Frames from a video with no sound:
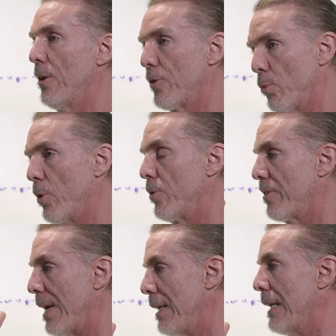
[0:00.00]
to
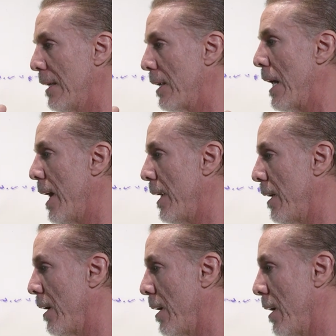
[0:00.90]
rotate in
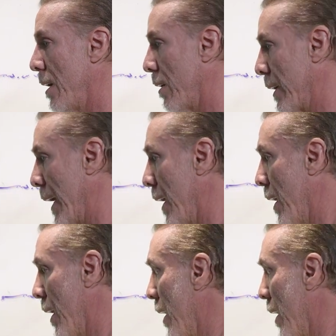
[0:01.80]
line, okay?